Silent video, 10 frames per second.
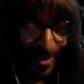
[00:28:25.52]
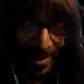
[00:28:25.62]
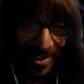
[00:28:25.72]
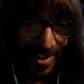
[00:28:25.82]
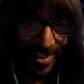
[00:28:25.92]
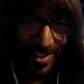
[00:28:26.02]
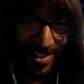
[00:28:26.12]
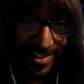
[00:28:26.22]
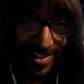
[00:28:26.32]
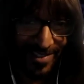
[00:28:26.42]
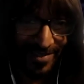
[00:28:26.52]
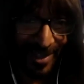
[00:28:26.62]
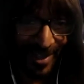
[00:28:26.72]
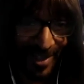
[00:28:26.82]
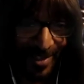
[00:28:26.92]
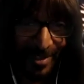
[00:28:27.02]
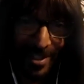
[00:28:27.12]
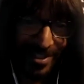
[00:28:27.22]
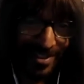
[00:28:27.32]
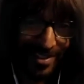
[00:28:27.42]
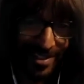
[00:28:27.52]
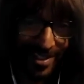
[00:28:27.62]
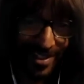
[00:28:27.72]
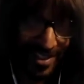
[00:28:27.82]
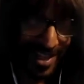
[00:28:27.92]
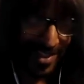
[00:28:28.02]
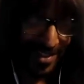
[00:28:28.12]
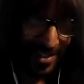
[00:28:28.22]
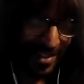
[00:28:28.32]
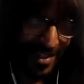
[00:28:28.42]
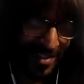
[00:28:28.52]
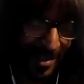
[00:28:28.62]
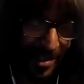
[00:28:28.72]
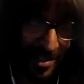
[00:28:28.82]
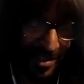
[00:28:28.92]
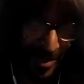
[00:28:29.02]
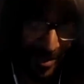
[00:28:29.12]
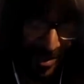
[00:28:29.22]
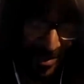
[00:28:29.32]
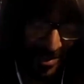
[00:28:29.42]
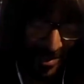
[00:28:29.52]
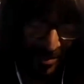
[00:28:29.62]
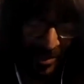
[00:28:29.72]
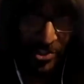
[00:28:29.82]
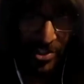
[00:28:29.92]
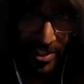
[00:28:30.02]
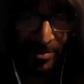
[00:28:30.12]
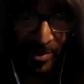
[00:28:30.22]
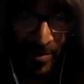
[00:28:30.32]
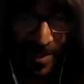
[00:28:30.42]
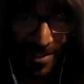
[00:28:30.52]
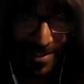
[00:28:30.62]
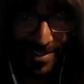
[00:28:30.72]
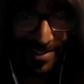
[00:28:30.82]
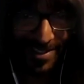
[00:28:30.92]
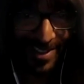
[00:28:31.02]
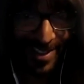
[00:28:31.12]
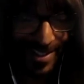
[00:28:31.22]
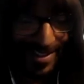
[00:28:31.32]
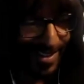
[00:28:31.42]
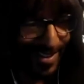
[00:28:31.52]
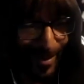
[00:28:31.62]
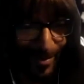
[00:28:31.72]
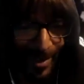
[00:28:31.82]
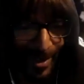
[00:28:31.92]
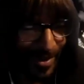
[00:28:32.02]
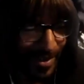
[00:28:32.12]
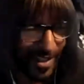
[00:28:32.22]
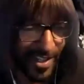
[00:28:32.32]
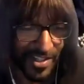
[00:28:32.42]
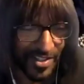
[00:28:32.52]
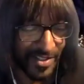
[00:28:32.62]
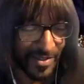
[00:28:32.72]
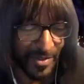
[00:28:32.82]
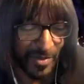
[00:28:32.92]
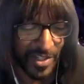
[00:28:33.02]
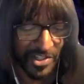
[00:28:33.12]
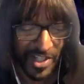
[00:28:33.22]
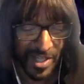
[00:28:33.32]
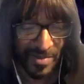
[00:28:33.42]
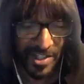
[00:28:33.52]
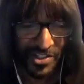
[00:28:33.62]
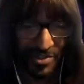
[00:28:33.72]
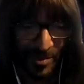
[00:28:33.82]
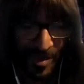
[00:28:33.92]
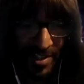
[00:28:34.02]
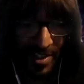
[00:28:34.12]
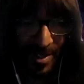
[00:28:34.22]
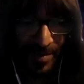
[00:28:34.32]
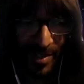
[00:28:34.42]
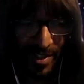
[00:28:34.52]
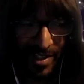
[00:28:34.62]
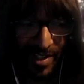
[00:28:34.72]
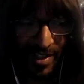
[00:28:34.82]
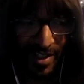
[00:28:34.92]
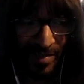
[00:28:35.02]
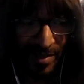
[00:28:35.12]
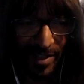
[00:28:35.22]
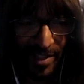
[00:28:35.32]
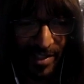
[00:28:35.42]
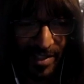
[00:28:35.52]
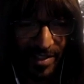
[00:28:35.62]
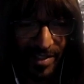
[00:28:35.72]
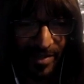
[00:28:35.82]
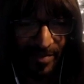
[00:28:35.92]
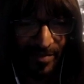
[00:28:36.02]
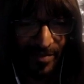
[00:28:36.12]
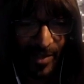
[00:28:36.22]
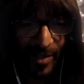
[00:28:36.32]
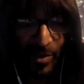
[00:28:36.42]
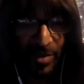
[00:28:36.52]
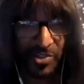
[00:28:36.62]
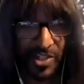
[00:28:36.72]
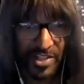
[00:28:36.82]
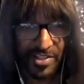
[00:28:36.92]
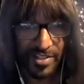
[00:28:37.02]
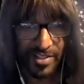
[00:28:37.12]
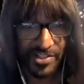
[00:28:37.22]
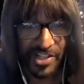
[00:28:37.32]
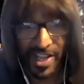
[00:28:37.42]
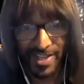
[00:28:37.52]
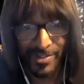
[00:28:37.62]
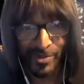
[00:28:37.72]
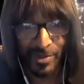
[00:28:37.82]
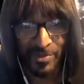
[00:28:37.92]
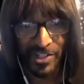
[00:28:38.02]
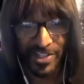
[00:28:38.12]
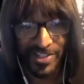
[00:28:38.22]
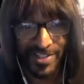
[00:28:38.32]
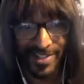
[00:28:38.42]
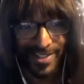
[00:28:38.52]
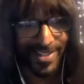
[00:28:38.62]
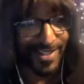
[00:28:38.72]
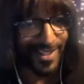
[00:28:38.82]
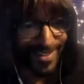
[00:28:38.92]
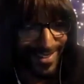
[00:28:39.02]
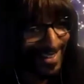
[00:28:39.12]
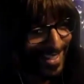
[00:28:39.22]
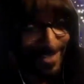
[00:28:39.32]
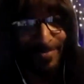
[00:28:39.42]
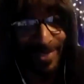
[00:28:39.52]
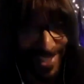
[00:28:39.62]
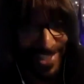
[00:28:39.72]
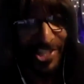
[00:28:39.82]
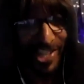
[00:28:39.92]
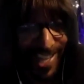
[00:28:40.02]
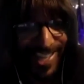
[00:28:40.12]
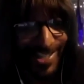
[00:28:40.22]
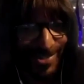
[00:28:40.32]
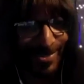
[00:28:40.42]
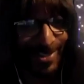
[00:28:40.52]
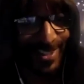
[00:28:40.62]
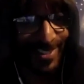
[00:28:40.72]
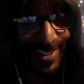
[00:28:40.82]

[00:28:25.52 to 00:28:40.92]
guitarist, very underrated, and still, even though he's appreciated and respected, oh my gosh, we had a jam session one time playing rhythm changes, jazz rhythm changes, and he can play jazz really, really